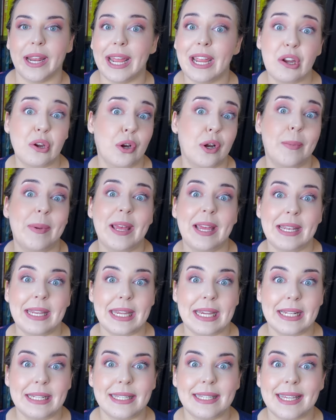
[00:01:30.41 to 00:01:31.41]
get your
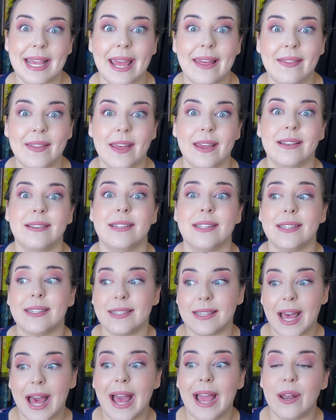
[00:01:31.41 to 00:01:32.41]
opinions, and then
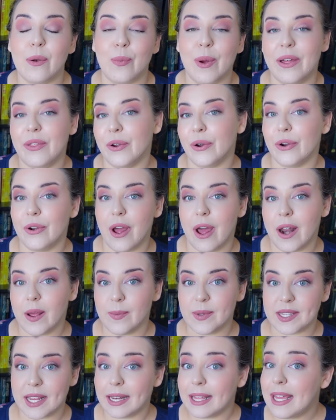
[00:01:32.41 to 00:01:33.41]
decide whether or not
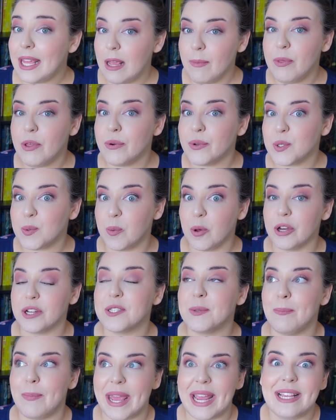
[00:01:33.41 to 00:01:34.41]
I was going to keep those
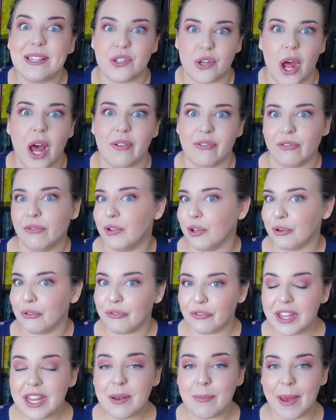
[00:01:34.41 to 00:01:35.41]
books based off of your
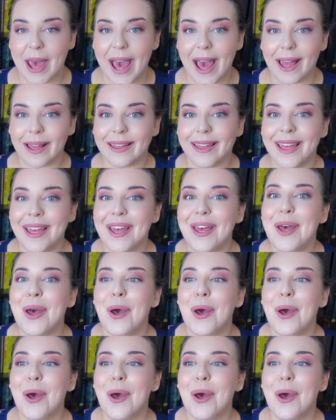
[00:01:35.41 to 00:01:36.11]
feedback.